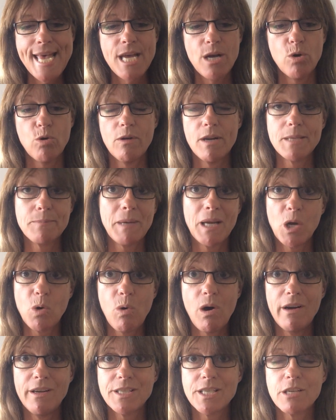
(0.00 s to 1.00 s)
or it's been
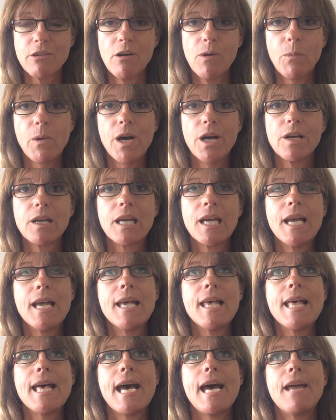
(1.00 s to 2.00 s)
quieter at work.
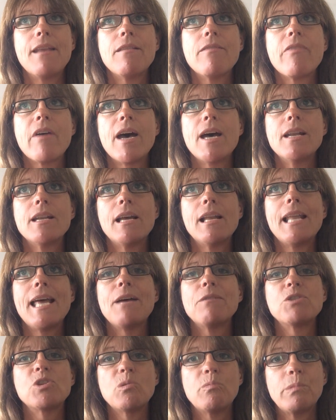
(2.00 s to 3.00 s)
And that
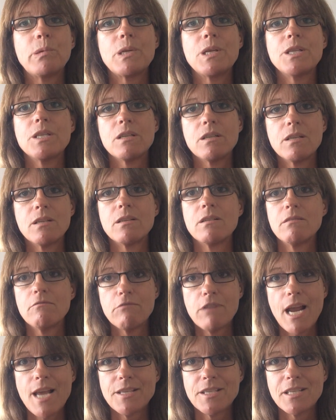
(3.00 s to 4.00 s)
allows your body to
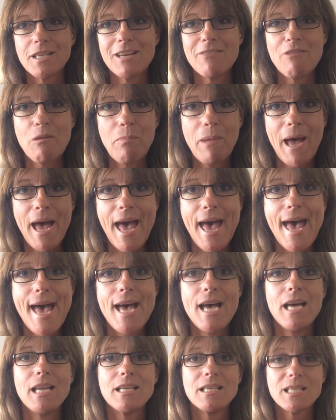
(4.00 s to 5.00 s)
rest and
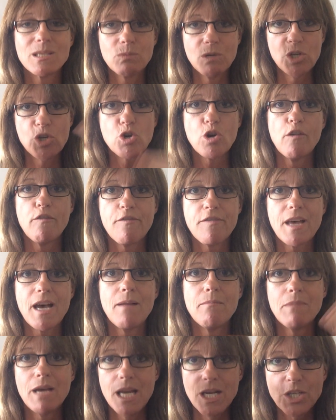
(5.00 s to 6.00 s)
repair and switch off
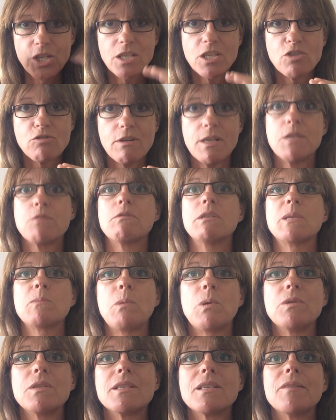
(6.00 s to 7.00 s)
that major stress
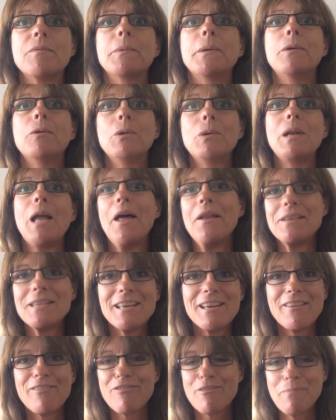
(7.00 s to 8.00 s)
response that we're all
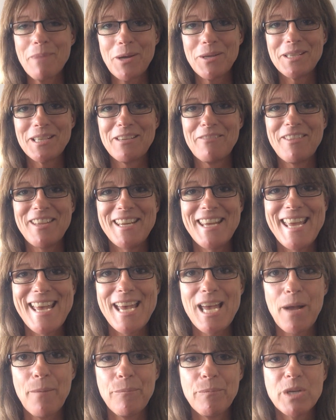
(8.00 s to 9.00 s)
under for most of the
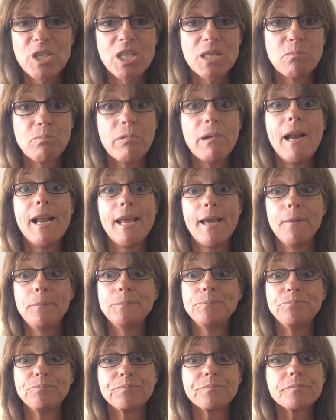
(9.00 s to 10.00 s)
year, which is
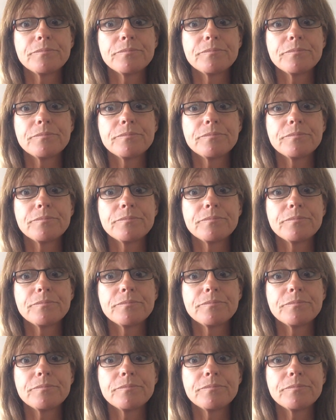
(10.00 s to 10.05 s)
brilliant.